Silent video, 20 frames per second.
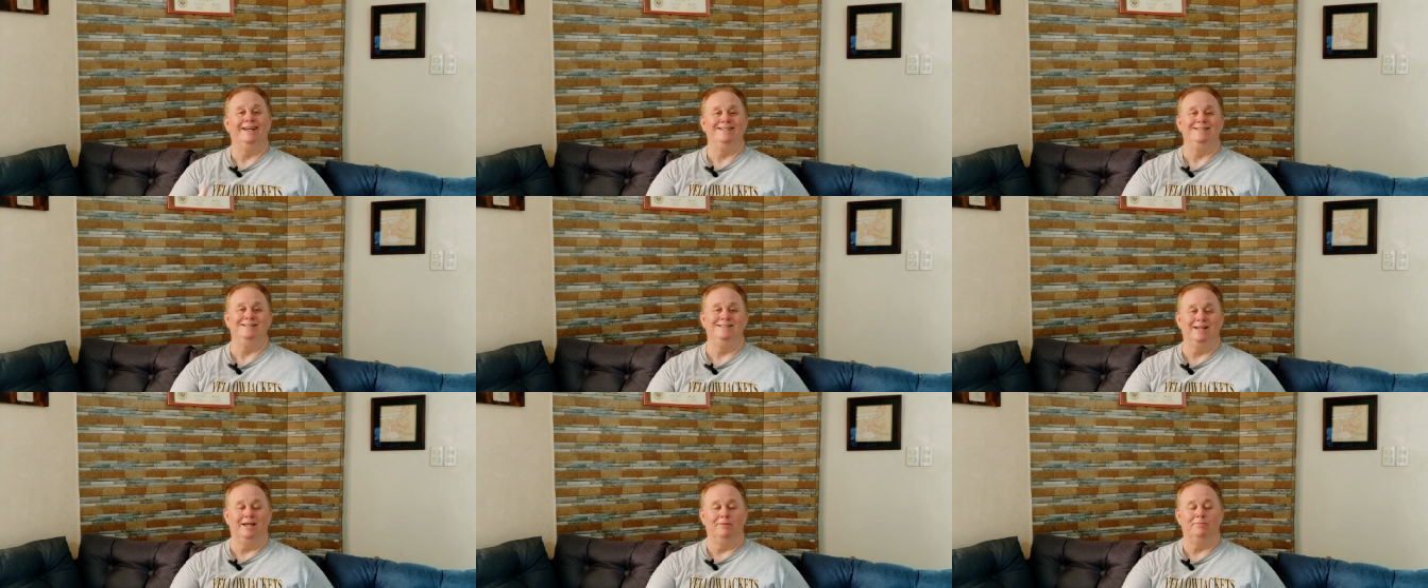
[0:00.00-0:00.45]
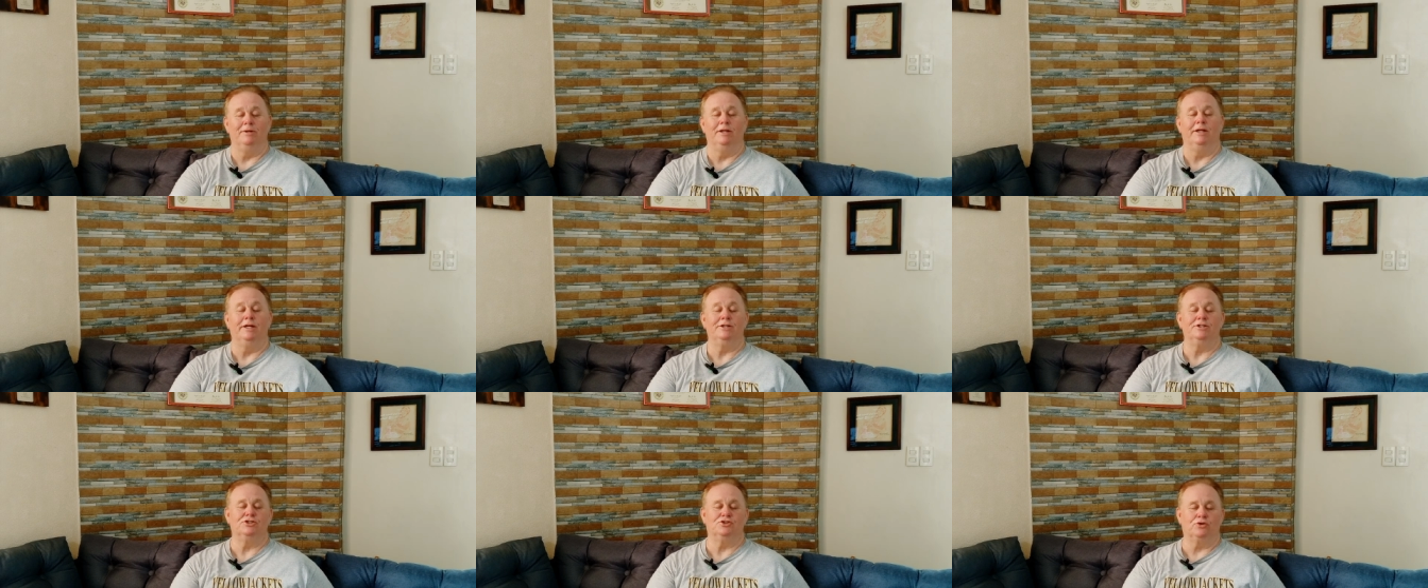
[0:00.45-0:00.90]

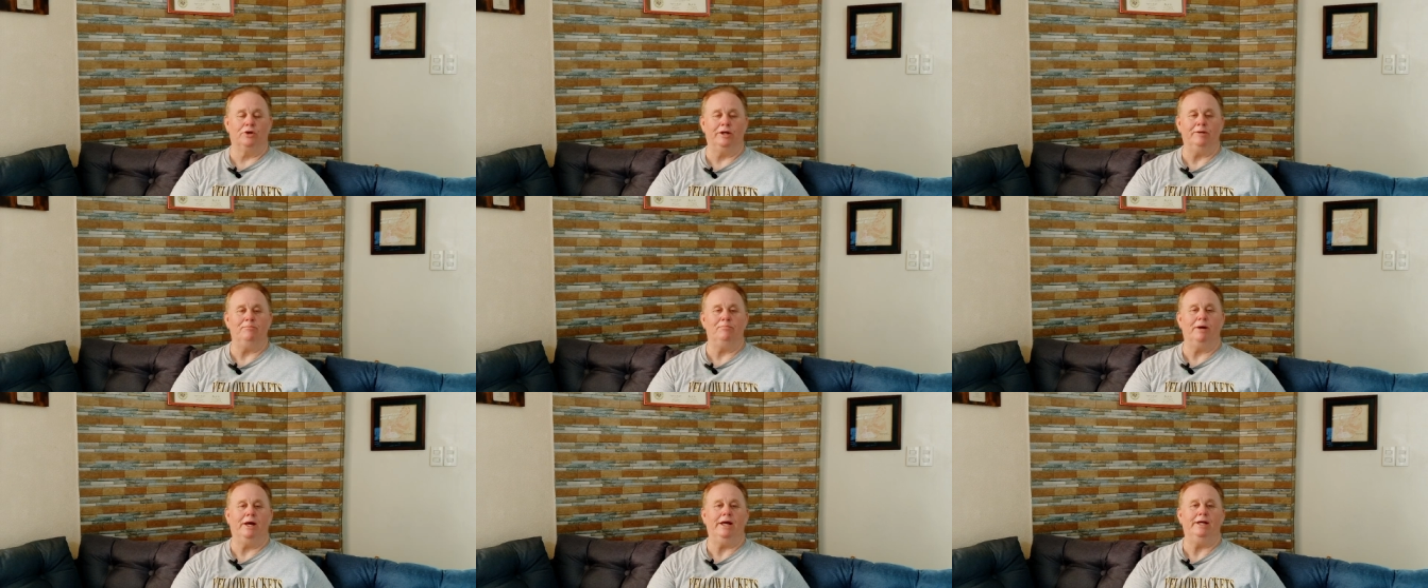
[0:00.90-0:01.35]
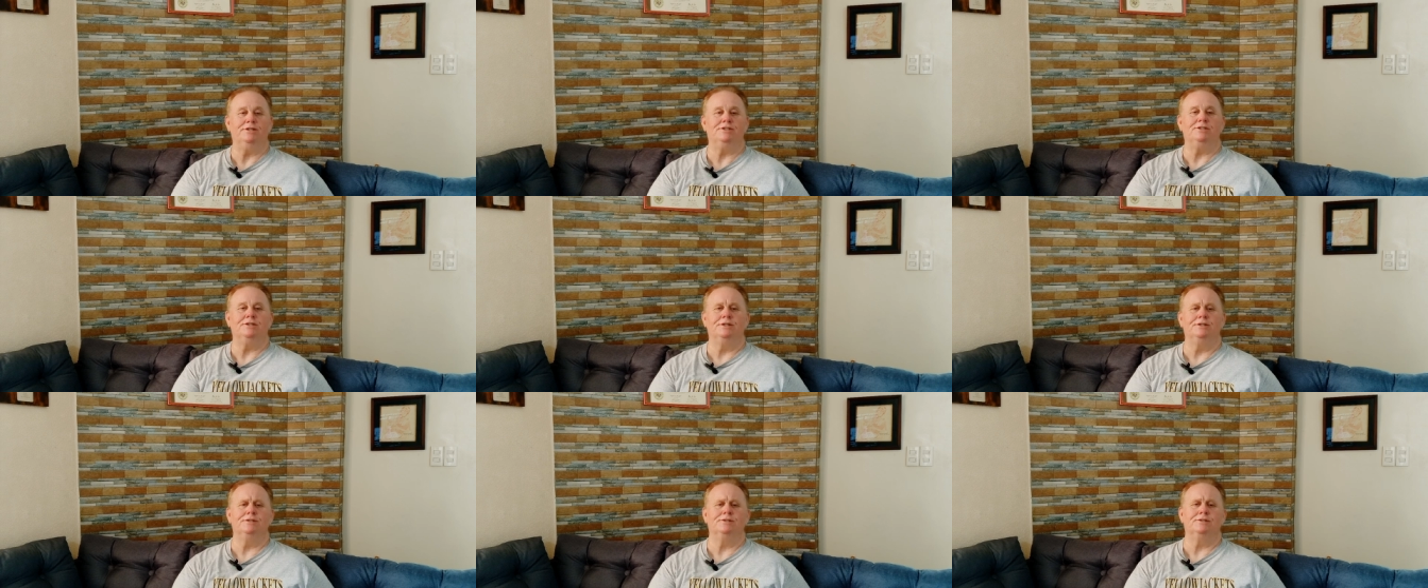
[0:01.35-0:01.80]
exhibit extreme
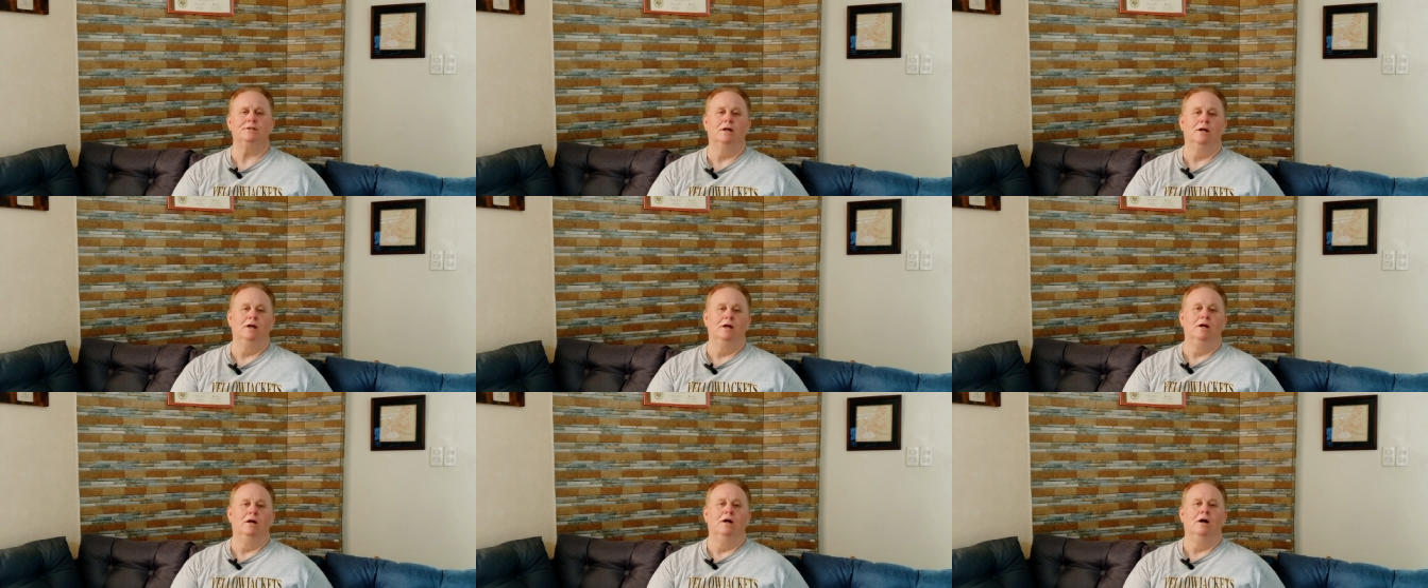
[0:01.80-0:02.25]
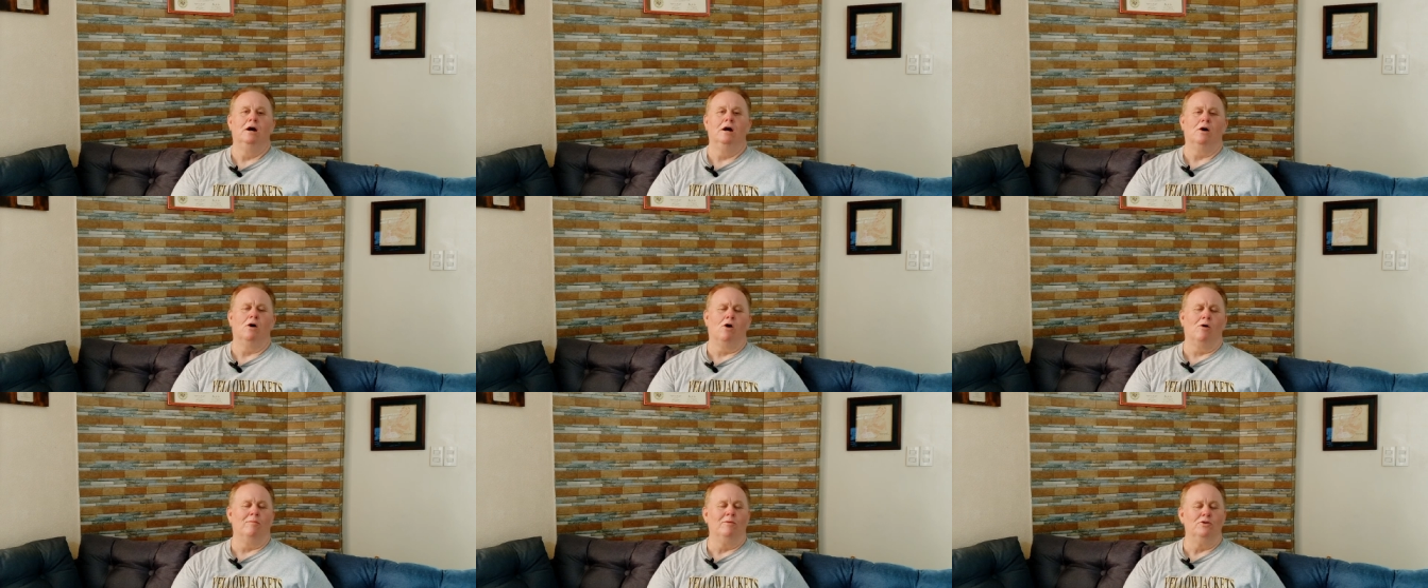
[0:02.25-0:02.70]
patience
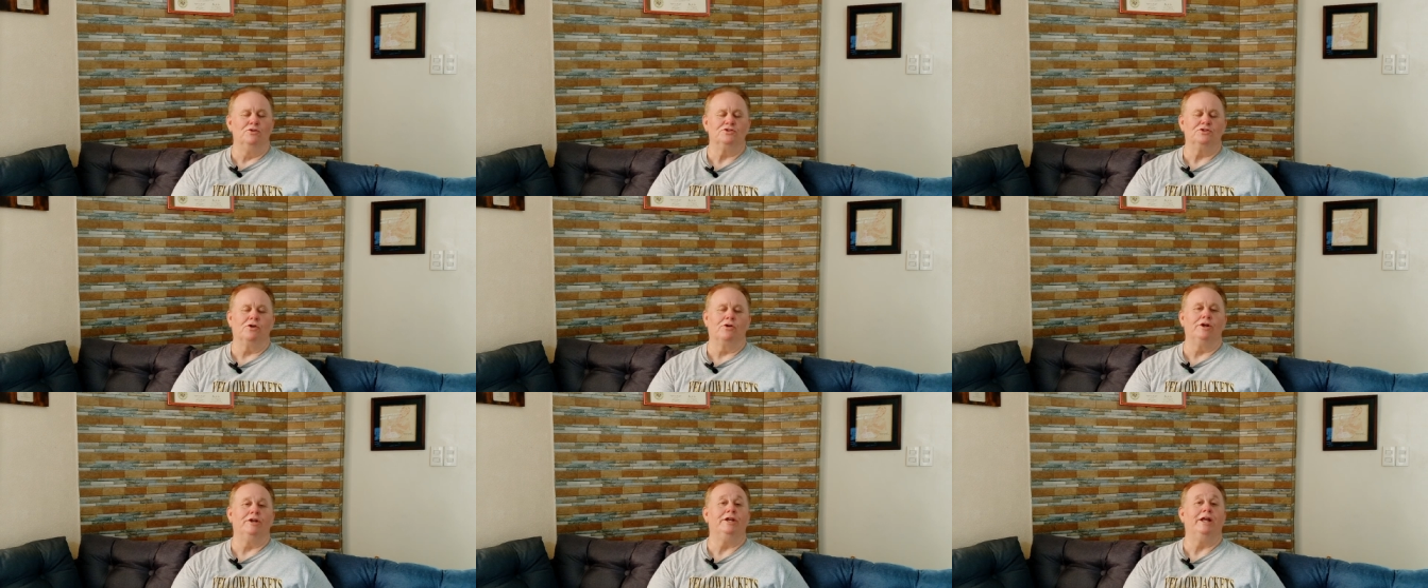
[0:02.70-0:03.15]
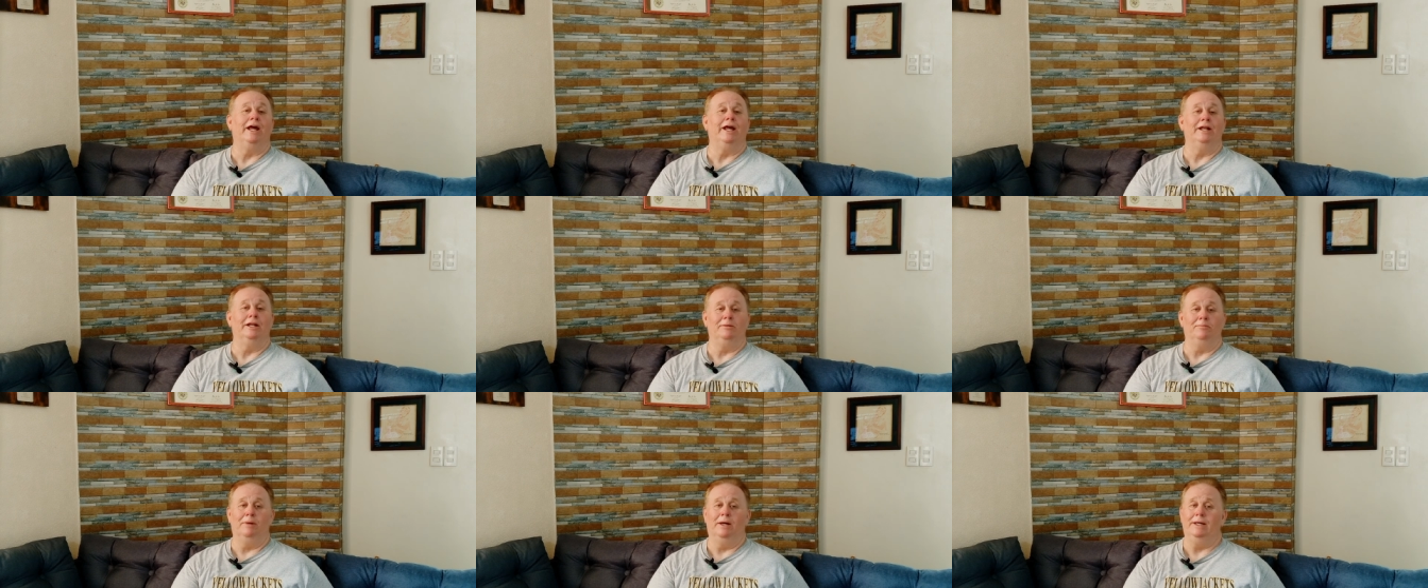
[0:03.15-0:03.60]
almost on a
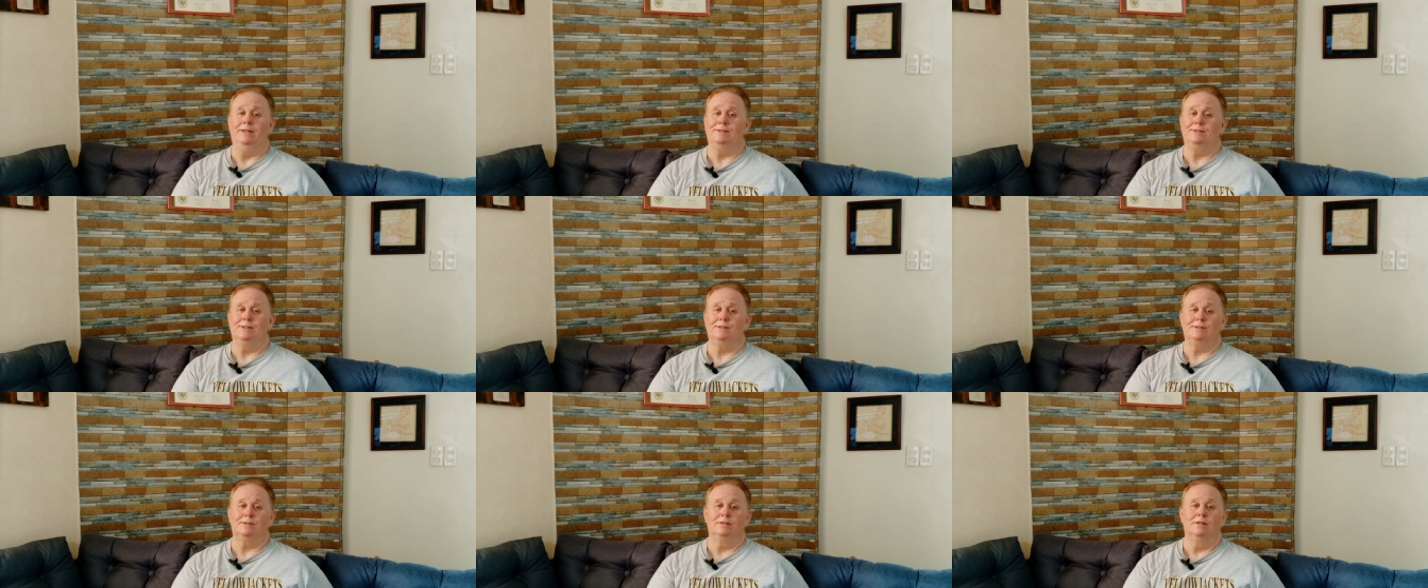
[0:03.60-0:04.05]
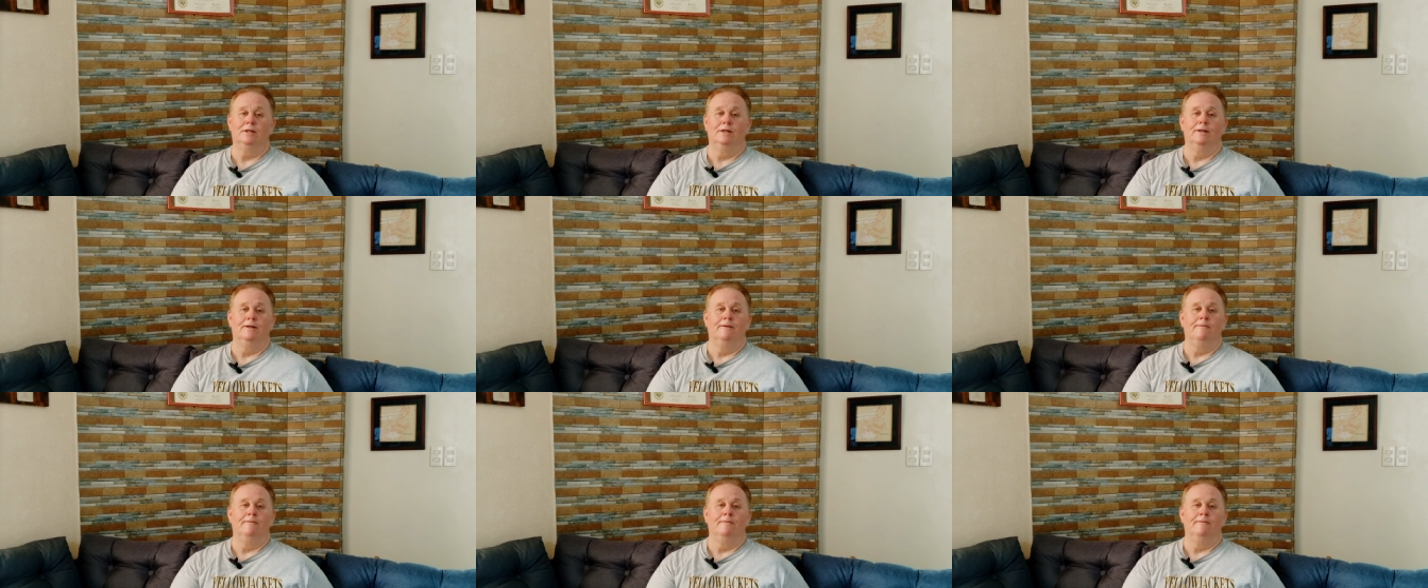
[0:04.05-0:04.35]
daily basis.